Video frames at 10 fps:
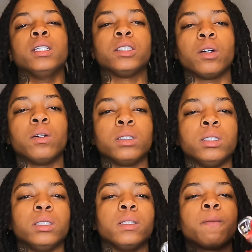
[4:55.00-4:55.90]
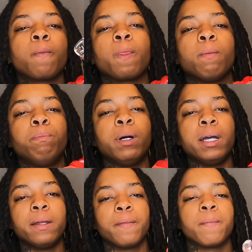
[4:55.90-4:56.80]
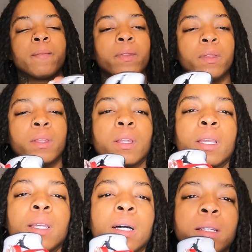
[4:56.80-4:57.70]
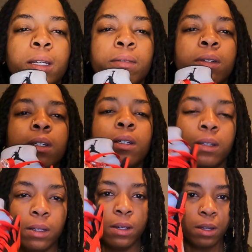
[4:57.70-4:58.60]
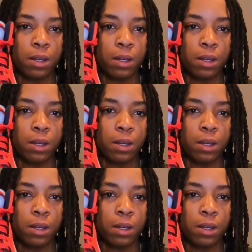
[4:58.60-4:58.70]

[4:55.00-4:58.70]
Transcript: It's all good. But do y'all never look?